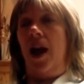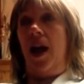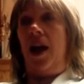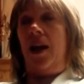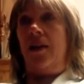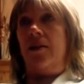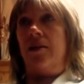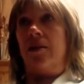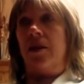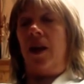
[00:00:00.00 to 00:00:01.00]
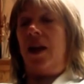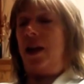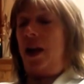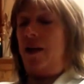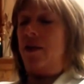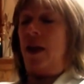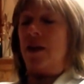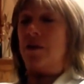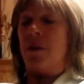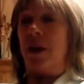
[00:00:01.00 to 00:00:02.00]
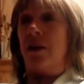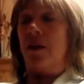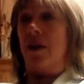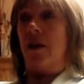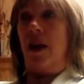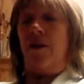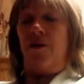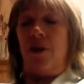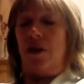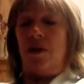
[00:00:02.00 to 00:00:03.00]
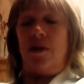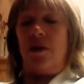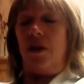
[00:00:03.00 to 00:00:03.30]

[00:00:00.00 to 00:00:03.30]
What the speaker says: and again, that's been effortless.